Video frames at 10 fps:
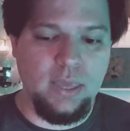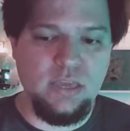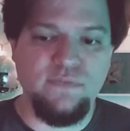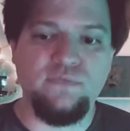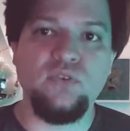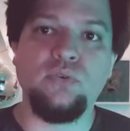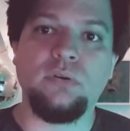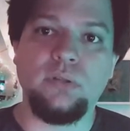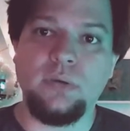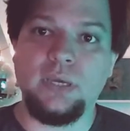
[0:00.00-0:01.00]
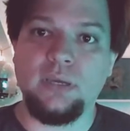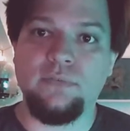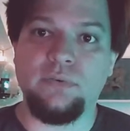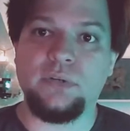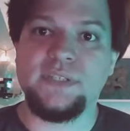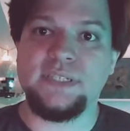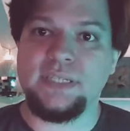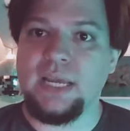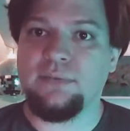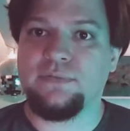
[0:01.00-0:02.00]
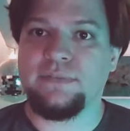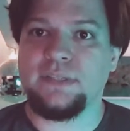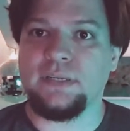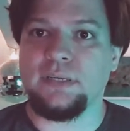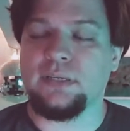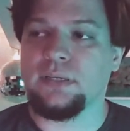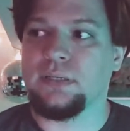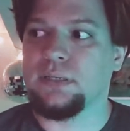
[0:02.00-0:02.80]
If you're looking for safety,